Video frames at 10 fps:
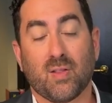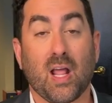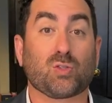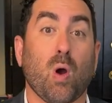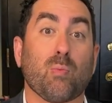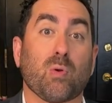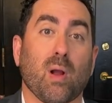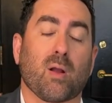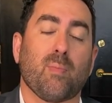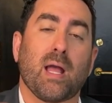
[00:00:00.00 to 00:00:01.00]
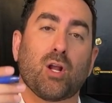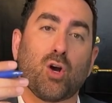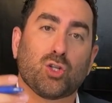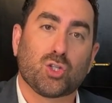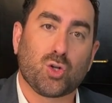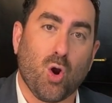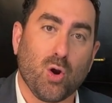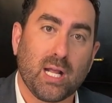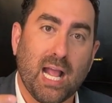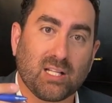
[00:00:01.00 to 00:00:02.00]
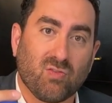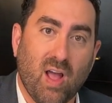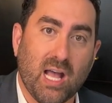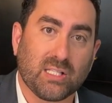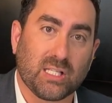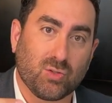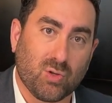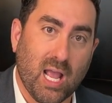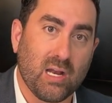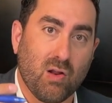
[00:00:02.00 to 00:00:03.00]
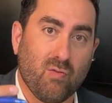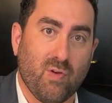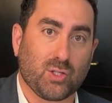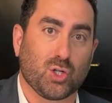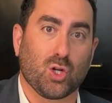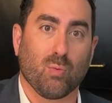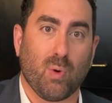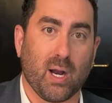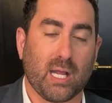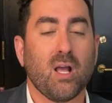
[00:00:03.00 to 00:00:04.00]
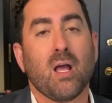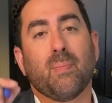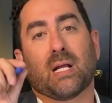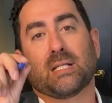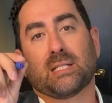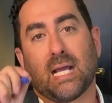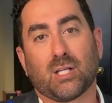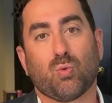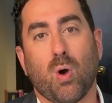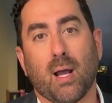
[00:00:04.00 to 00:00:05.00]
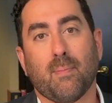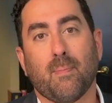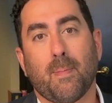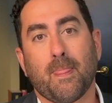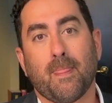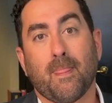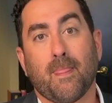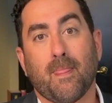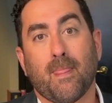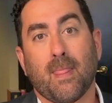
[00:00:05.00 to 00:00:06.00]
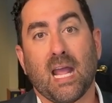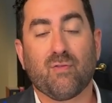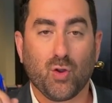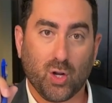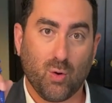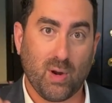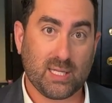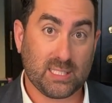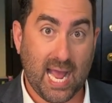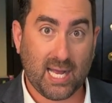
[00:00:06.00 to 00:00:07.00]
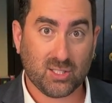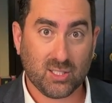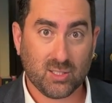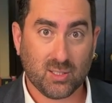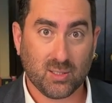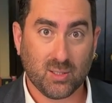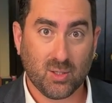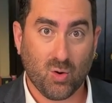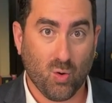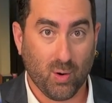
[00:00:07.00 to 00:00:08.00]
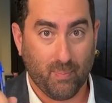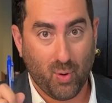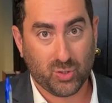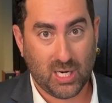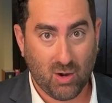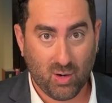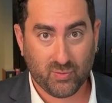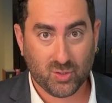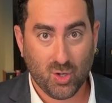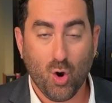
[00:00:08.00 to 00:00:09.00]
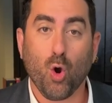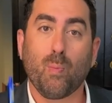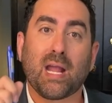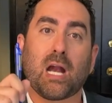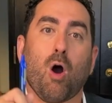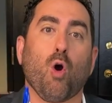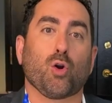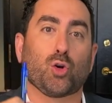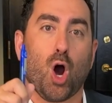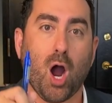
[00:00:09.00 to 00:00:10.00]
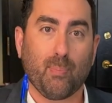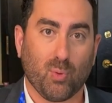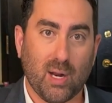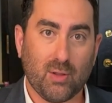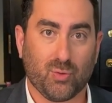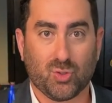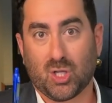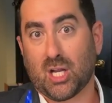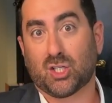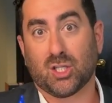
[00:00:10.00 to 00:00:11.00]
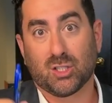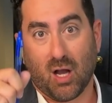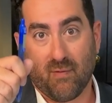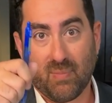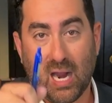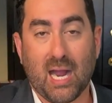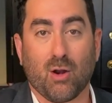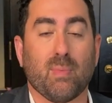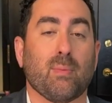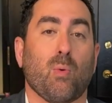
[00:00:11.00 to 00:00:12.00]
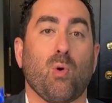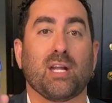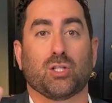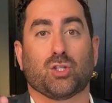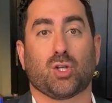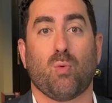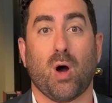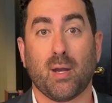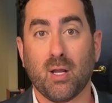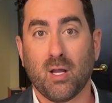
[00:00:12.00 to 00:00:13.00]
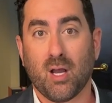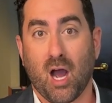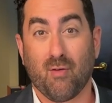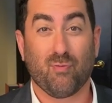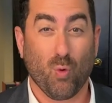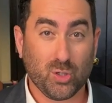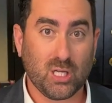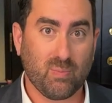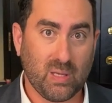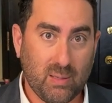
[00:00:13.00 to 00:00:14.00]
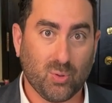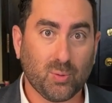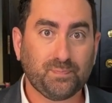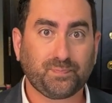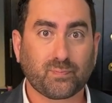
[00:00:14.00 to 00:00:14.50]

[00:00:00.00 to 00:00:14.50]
That's why we recommend starting as fast as you can investing your money. Because guess what? If you're going to raise taxes or impose tariffs or make it harder to operate through sanctions of higher minimum wage and so on, of forcing people